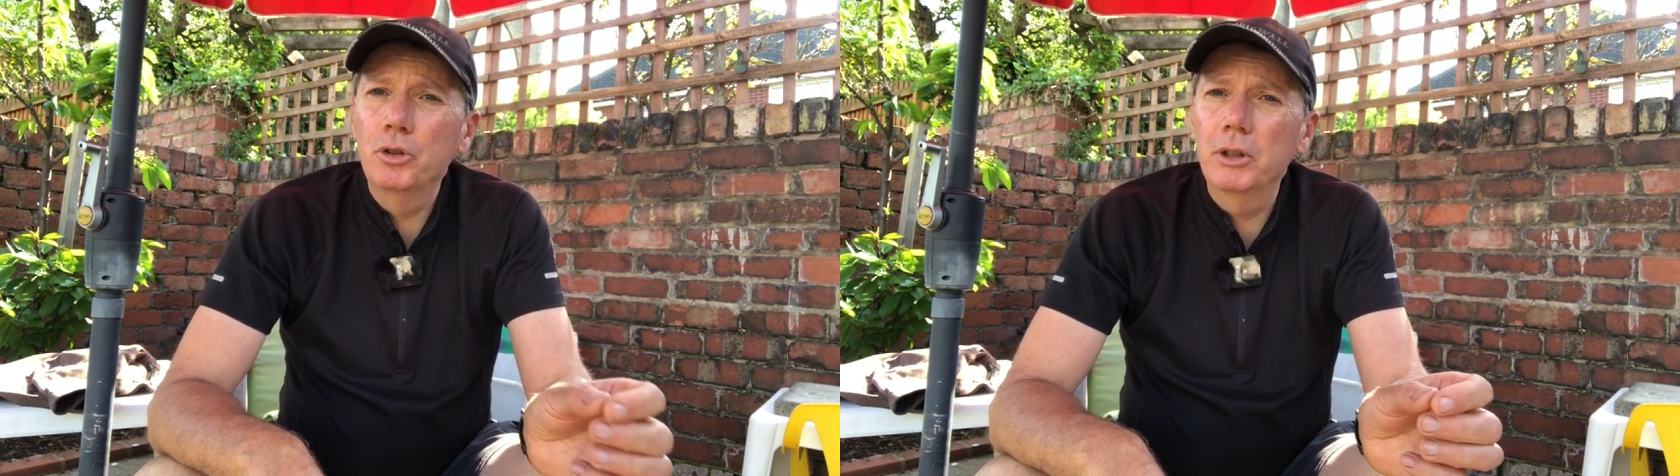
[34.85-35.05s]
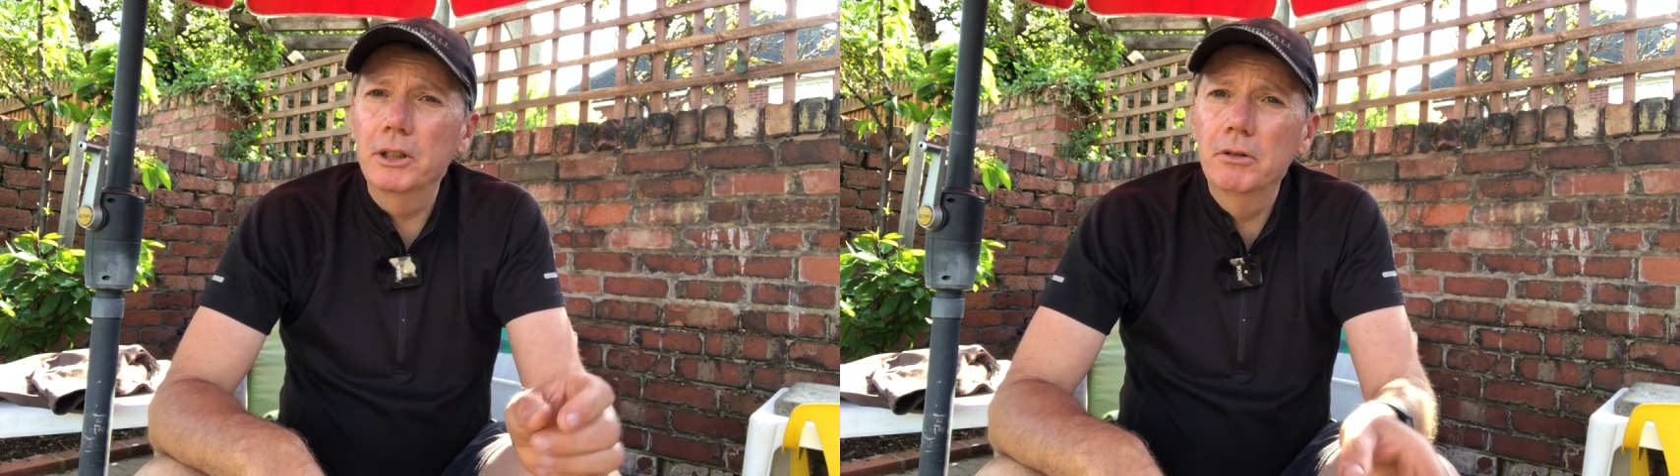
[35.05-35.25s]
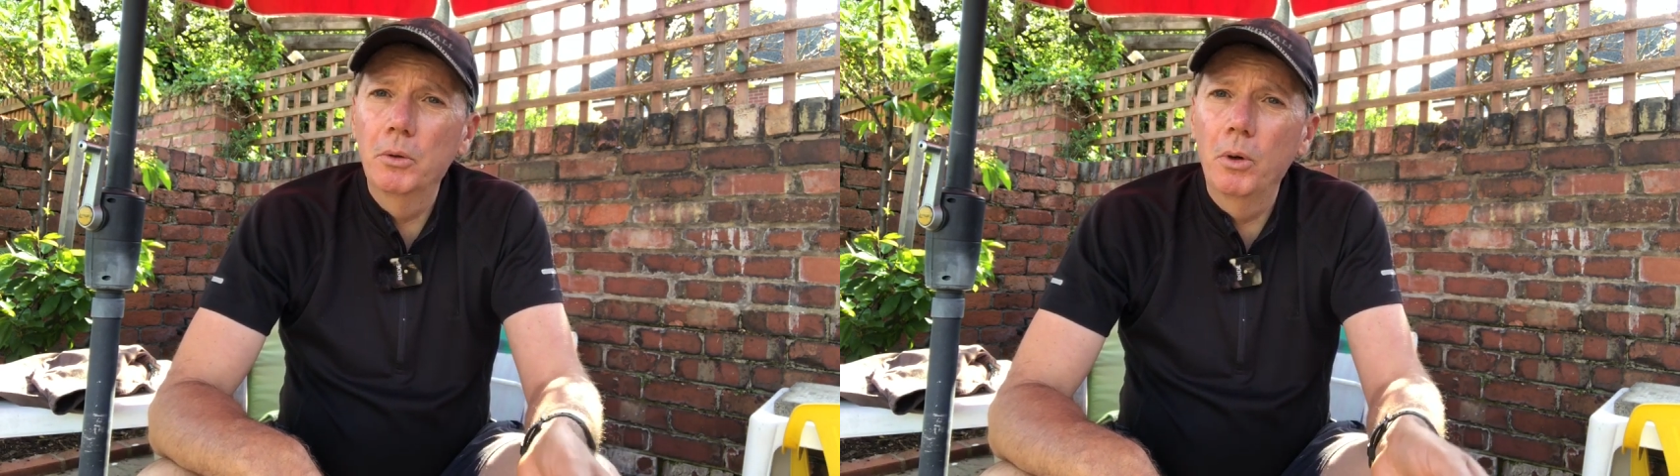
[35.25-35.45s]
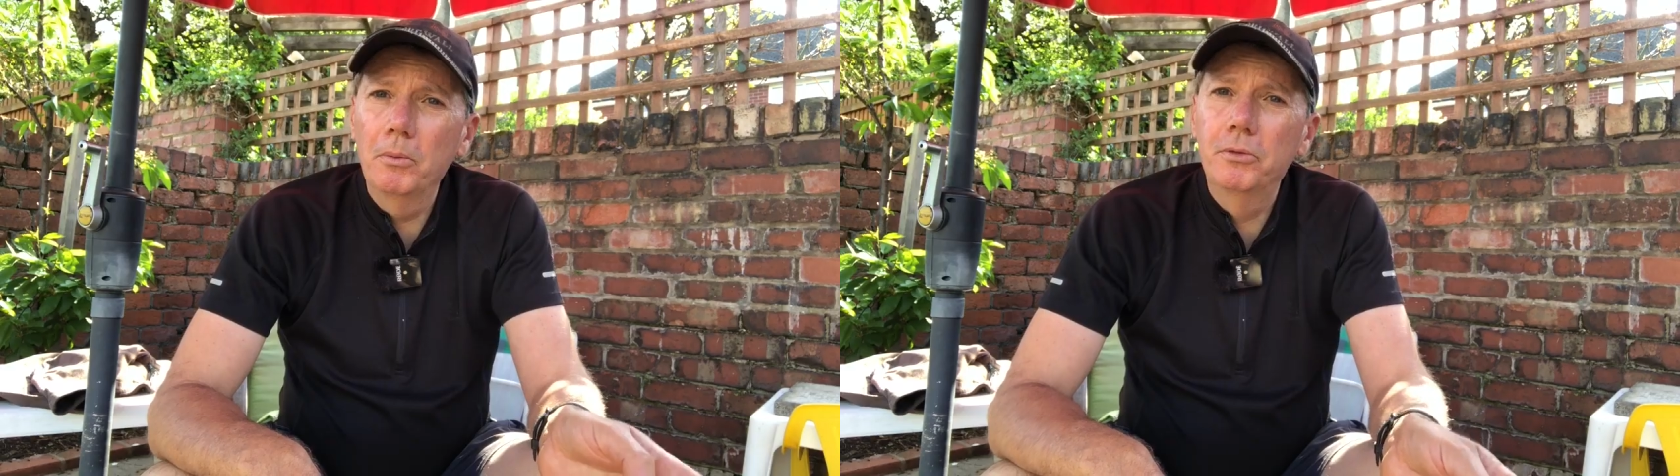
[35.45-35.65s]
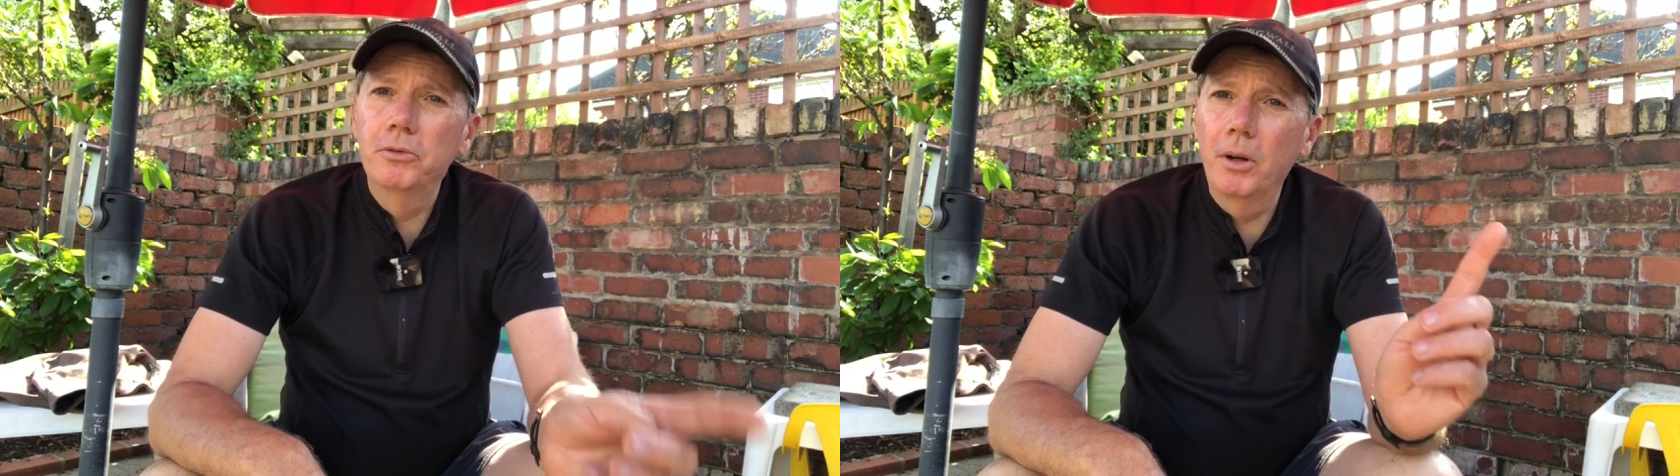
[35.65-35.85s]
tree grew
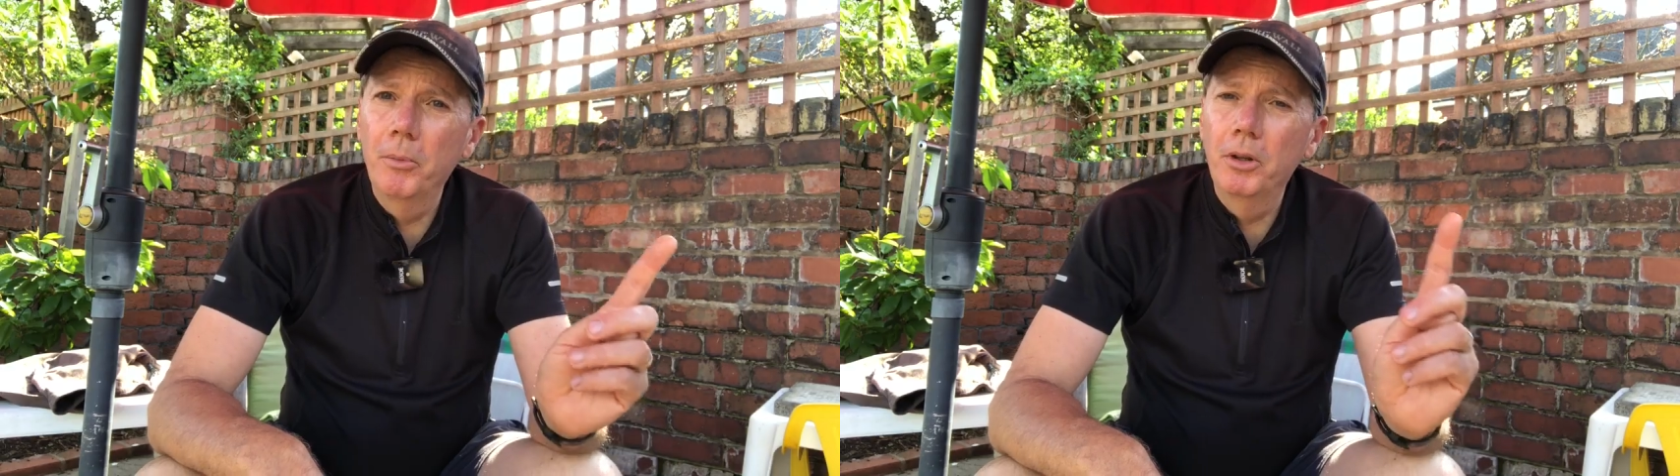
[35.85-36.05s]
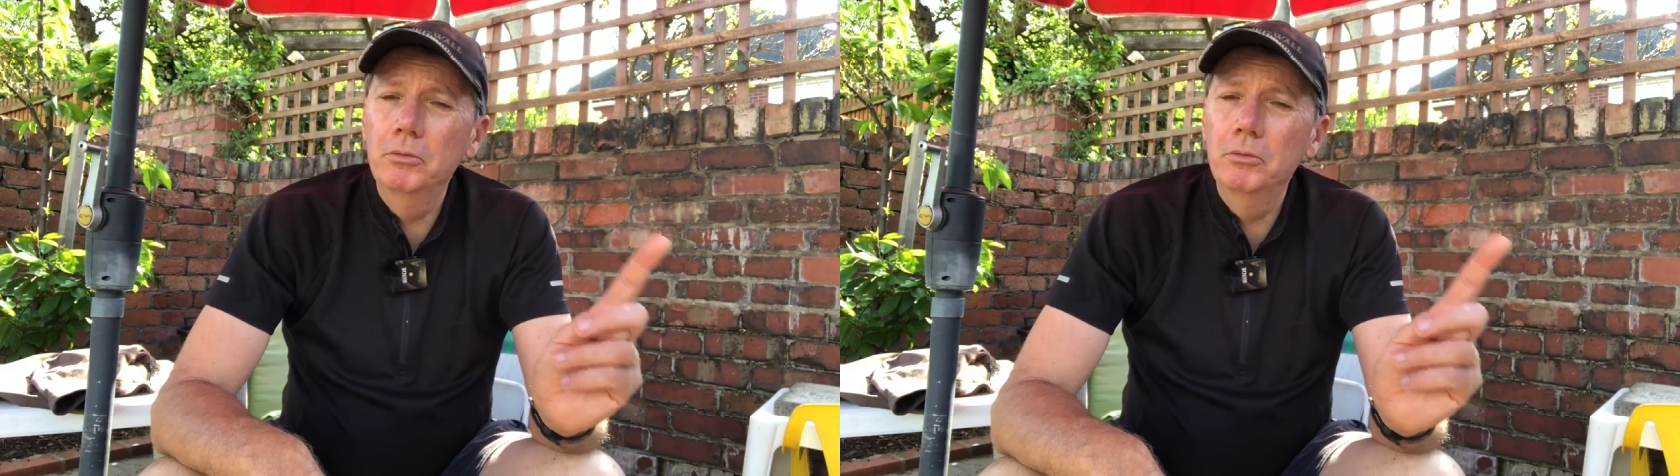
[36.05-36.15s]
up from the